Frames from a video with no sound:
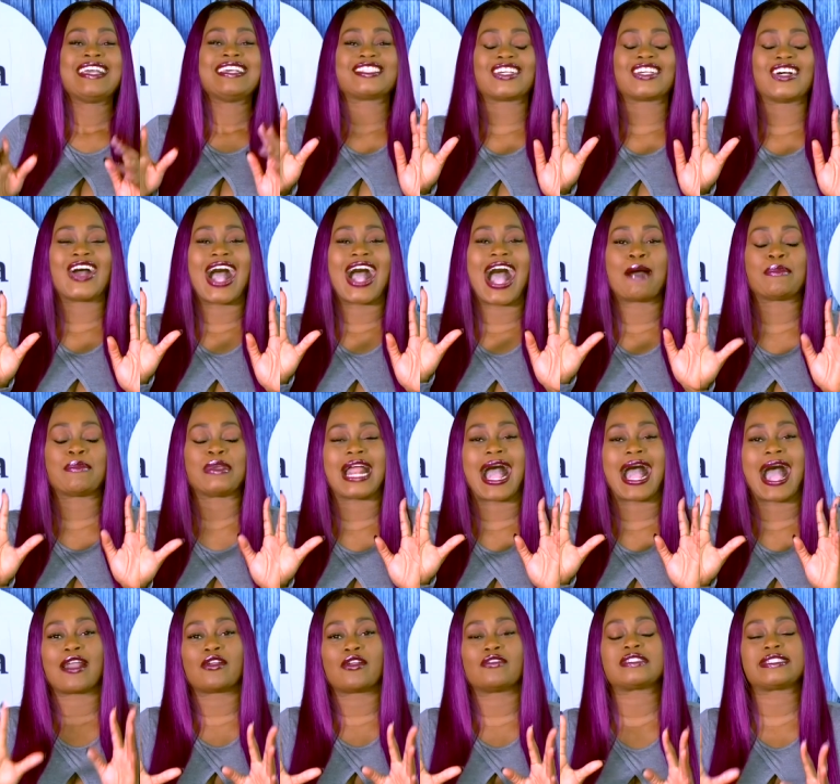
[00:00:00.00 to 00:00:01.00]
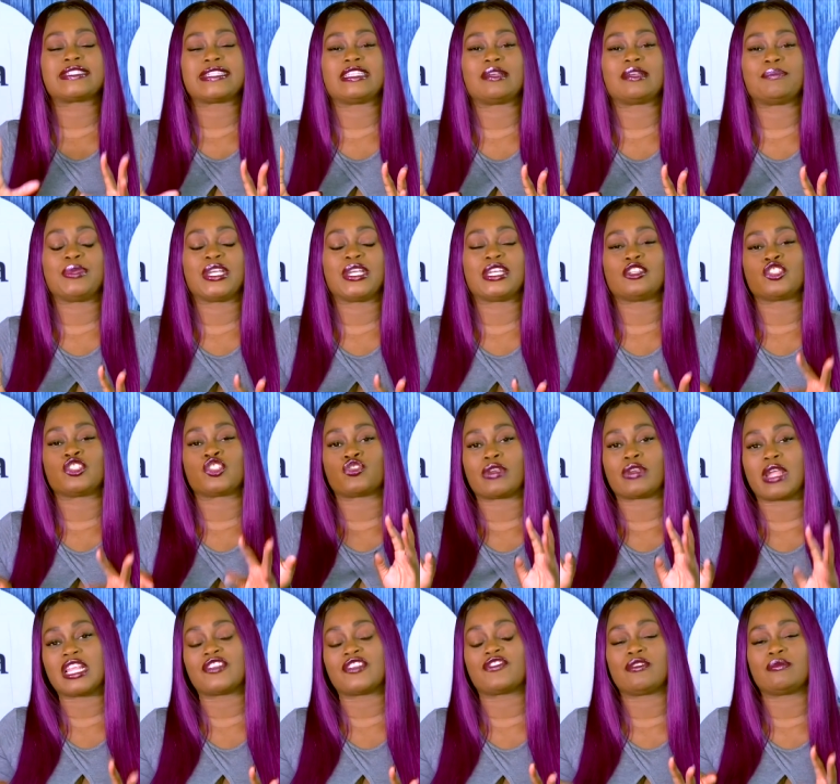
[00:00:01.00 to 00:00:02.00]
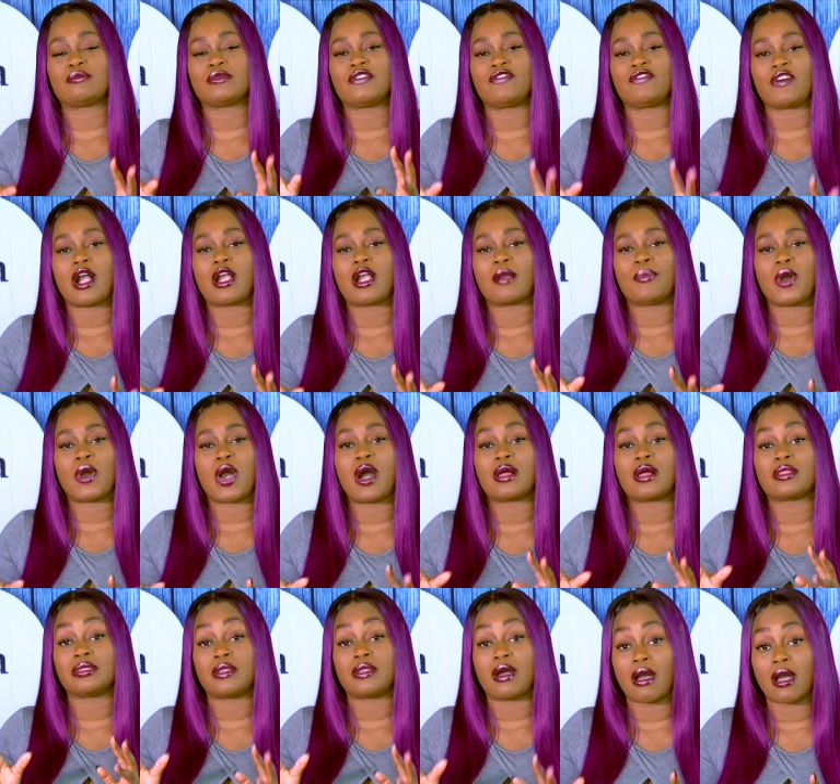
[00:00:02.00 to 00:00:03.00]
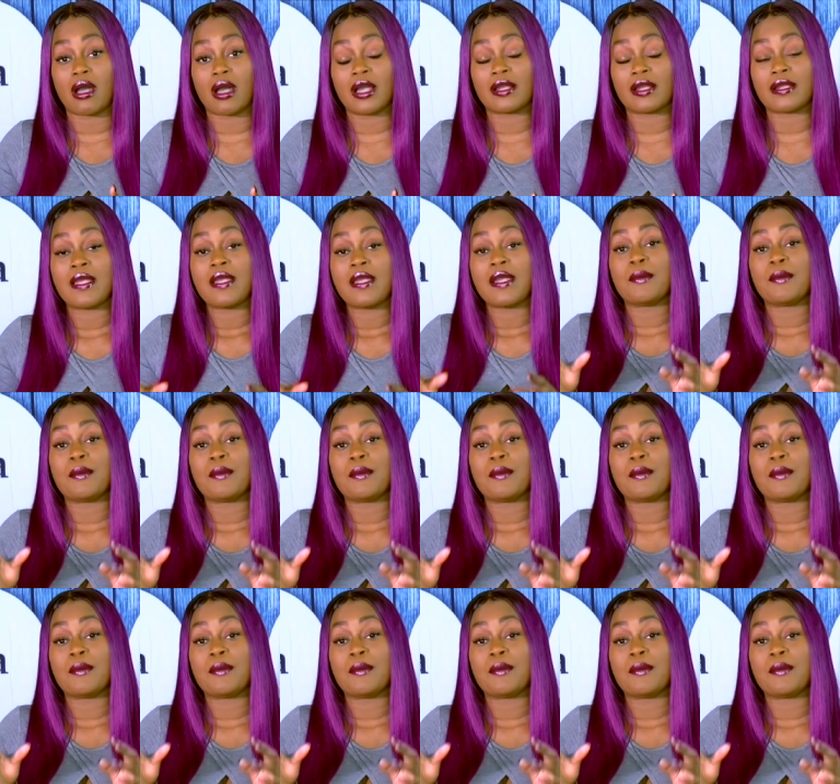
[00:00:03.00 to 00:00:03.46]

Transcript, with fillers: So, I mean, I don't see them being estranged from LaVar Ball long.